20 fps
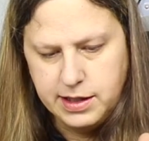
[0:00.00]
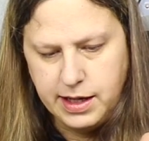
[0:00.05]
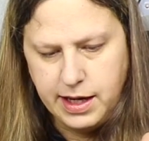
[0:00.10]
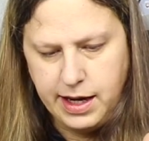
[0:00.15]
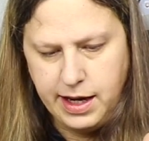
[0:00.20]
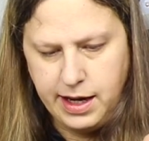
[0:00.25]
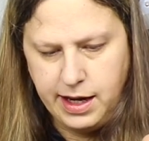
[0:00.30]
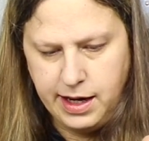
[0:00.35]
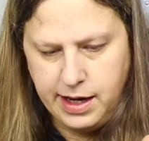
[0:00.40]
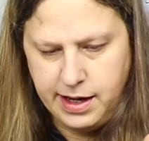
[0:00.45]

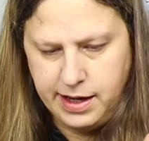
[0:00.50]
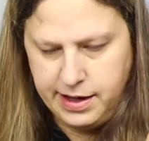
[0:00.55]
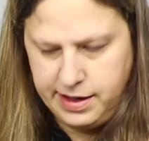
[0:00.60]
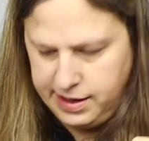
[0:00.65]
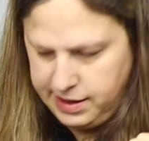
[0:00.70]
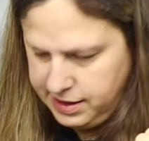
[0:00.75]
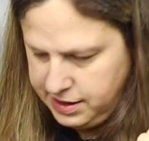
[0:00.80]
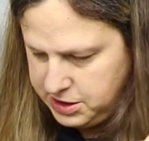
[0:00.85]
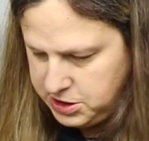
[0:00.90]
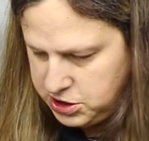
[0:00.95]
And
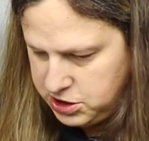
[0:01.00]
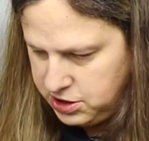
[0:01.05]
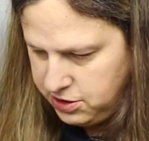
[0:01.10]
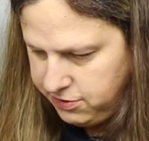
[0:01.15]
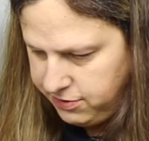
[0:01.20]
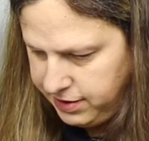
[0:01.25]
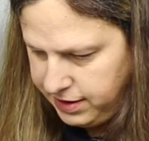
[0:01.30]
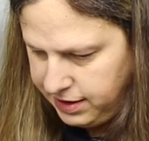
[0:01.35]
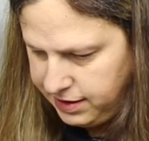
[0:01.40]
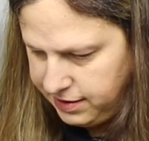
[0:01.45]
it is
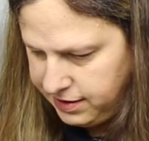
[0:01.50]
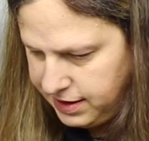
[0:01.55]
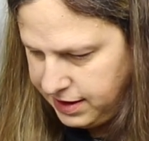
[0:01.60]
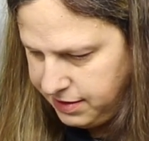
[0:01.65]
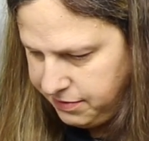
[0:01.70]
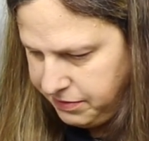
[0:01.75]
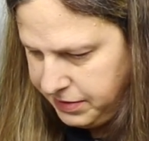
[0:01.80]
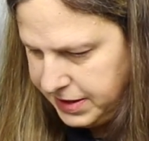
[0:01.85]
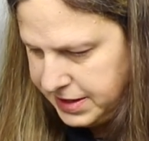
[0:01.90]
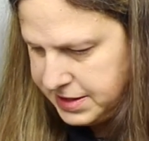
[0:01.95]
showing
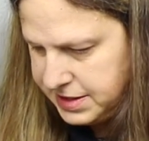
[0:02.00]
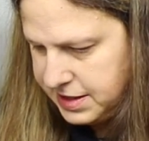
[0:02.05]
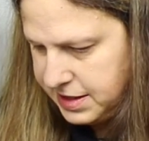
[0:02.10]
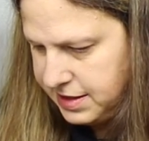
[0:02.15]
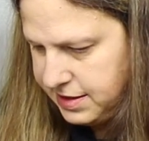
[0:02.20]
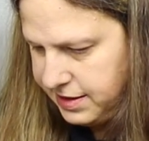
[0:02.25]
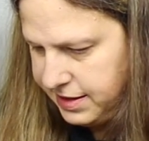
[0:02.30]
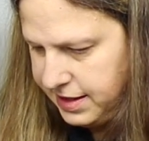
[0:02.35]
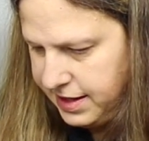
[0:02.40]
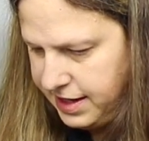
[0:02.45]
that
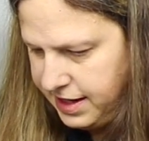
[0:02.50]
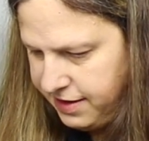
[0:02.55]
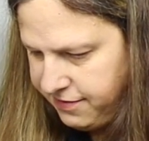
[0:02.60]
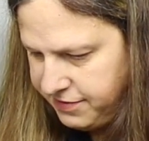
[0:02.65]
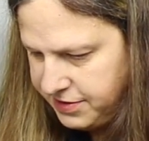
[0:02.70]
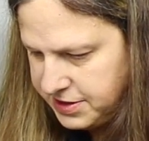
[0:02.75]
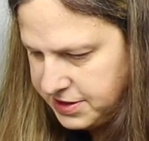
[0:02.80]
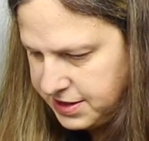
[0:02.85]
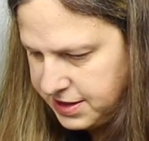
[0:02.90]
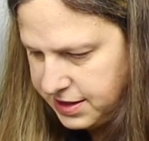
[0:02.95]
basically I have
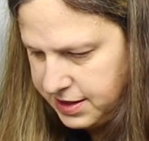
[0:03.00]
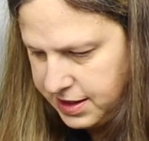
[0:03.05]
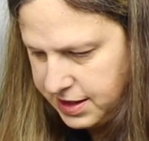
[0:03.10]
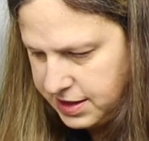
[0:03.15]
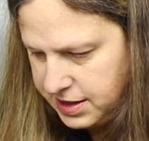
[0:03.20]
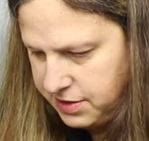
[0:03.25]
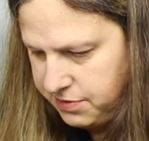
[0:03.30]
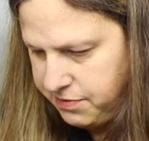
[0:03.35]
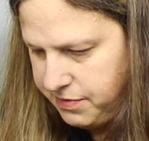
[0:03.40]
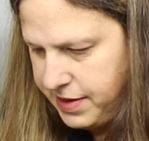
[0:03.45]
this
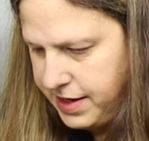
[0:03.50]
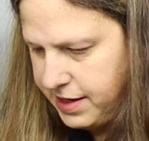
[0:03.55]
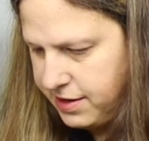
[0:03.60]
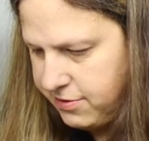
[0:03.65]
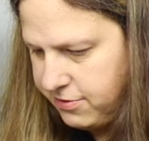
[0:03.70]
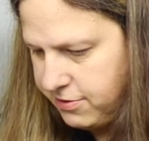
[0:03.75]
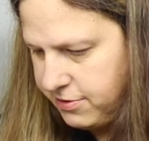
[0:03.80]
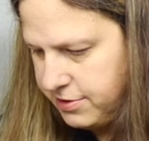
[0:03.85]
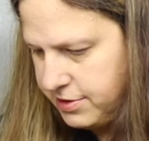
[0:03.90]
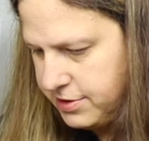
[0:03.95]
connected
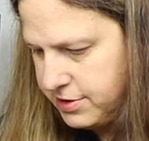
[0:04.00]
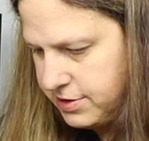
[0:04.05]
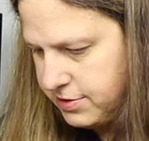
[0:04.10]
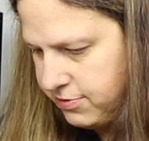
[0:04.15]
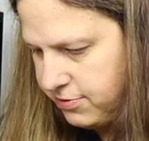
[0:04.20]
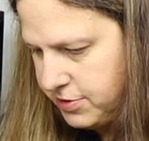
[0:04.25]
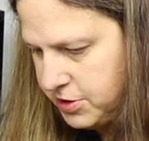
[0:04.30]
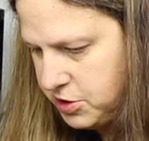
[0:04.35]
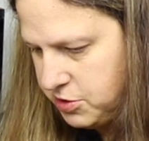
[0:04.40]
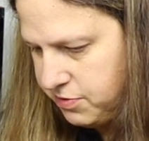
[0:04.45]
backwards,
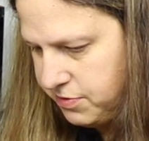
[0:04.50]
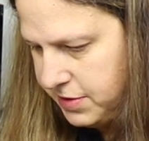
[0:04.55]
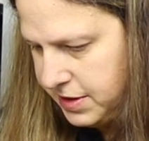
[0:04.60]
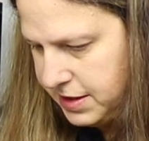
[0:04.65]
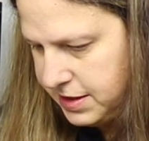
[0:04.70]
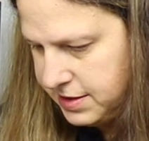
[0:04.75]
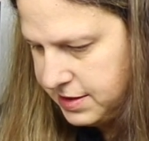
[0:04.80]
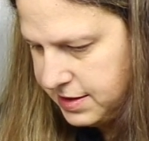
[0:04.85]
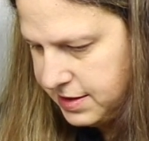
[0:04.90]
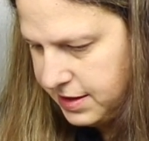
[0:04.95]
which
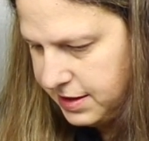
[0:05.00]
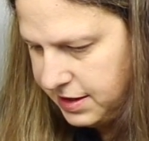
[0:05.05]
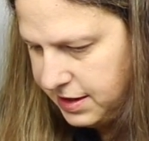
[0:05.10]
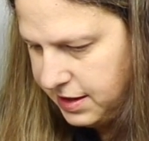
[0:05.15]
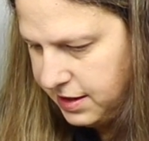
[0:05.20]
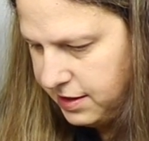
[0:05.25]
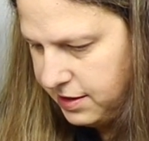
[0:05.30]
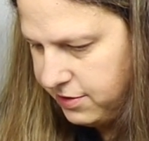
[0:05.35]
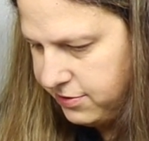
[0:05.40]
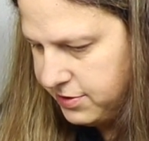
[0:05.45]
means the
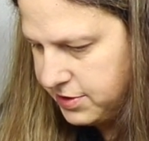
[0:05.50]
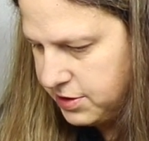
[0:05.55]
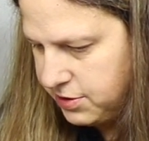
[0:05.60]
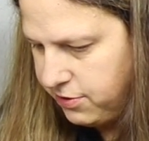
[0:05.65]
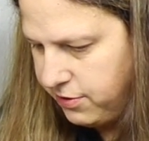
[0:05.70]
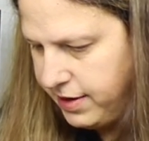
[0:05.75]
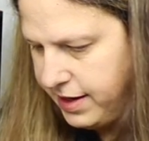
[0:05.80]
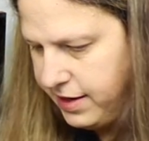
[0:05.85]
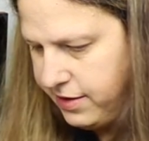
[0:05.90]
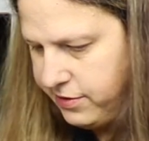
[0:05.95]
yellow is
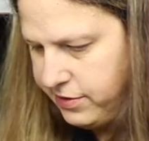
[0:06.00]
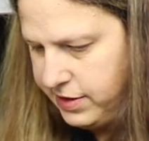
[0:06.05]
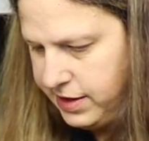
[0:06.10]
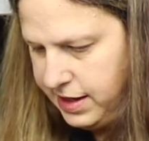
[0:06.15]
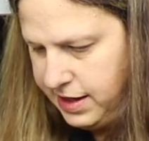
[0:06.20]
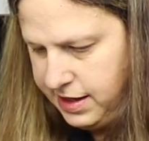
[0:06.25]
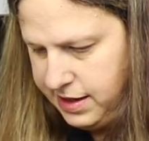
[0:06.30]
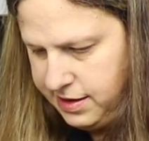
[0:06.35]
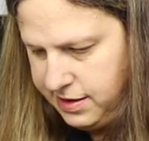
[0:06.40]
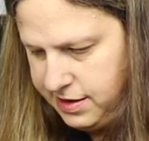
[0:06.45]
ground
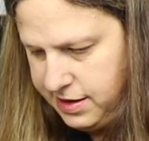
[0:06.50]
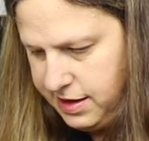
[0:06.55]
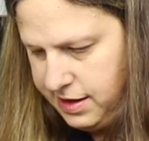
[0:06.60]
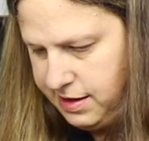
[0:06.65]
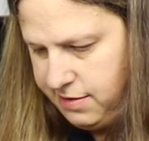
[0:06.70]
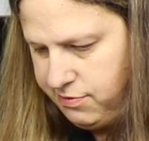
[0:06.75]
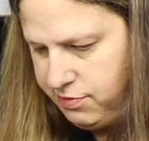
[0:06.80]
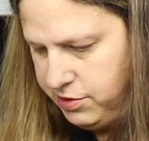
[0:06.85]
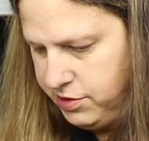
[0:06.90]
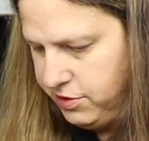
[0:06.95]
and
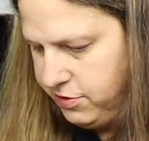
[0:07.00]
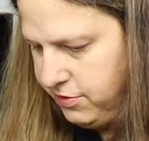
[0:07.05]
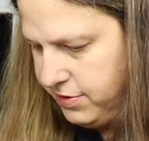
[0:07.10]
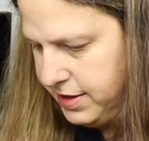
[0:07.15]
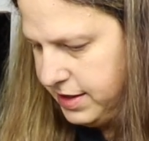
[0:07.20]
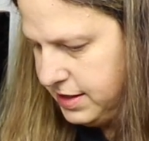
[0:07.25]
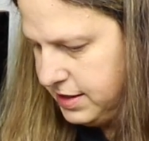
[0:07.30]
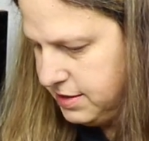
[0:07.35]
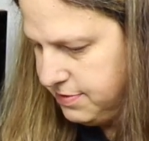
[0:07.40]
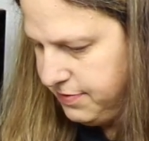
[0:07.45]
the blue
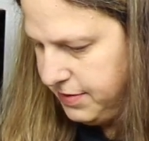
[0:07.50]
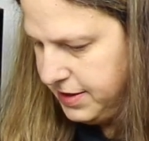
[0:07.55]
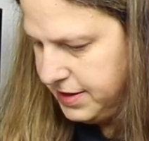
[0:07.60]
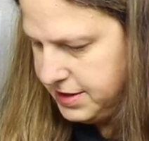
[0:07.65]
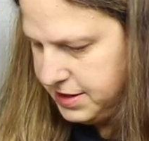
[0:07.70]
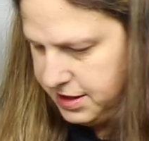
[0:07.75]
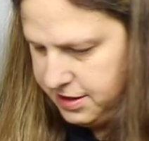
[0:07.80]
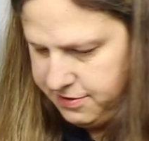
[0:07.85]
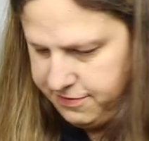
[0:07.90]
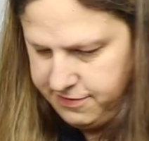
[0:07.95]
is
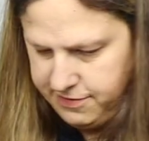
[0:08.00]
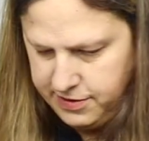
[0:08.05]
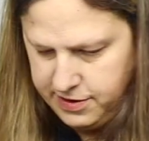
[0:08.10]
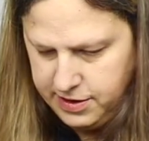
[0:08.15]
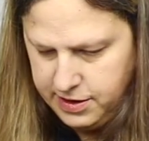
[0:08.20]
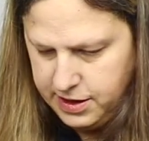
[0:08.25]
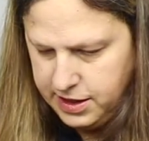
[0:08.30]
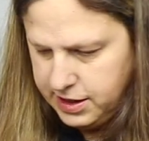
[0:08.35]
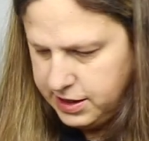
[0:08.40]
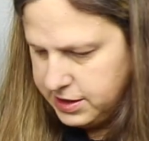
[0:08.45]
positive.
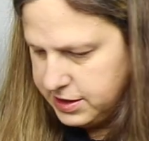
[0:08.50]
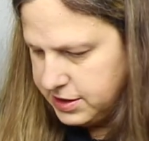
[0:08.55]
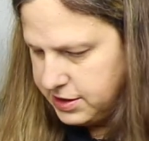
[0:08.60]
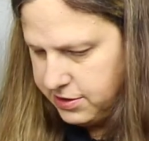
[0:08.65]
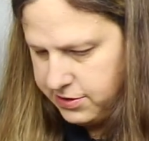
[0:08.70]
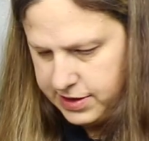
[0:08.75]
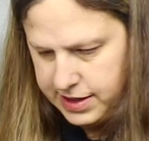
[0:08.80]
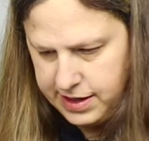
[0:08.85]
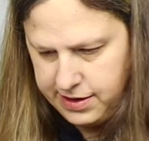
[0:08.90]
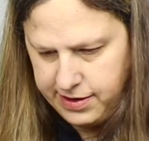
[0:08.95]

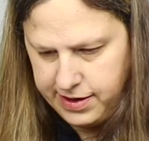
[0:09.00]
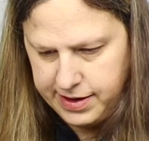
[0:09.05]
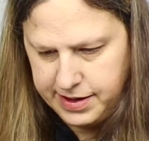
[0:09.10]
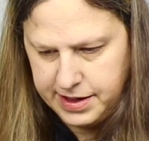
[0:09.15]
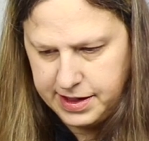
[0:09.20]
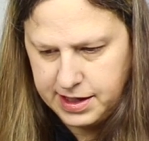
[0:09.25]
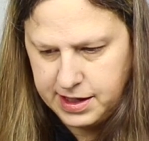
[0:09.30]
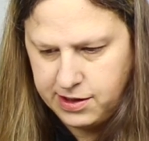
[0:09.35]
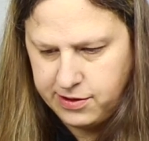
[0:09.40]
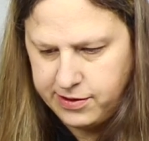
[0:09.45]
So now I'm going
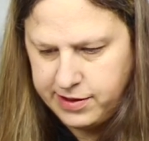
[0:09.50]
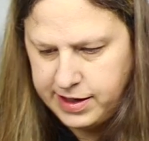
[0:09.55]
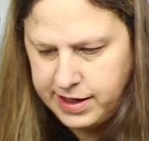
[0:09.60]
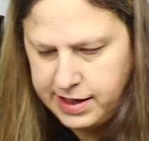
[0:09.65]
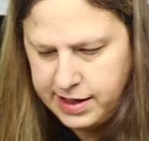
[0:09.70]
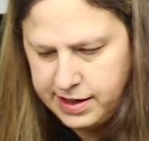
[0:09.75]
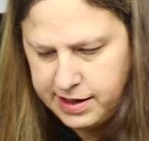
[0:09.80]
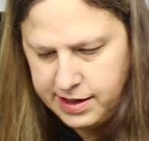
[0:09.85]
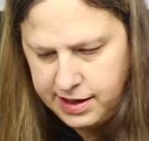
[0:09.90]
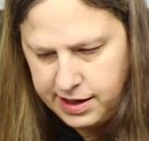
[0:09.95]
to go
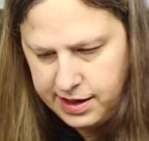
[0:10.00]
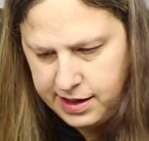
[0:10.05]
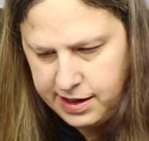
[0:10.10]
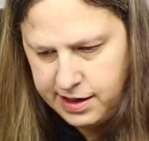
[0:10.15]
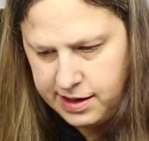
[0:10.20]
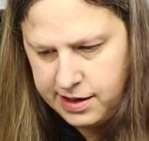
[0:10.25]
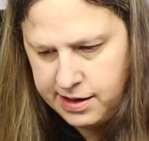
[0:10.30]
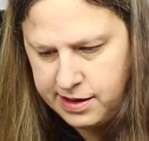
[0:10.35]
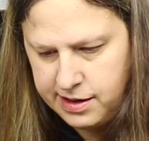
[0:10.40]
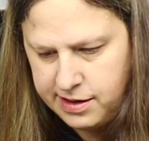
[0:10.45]
ahead
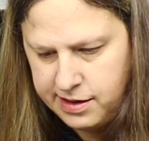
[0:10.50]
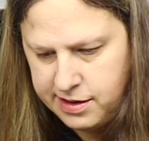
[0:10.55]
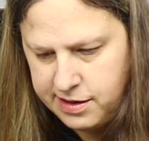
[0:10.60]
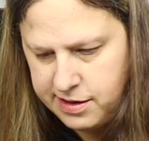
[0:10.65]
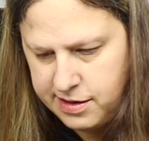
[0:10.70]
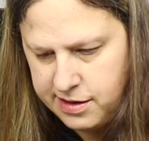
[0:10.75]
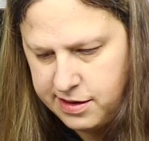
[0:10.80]
and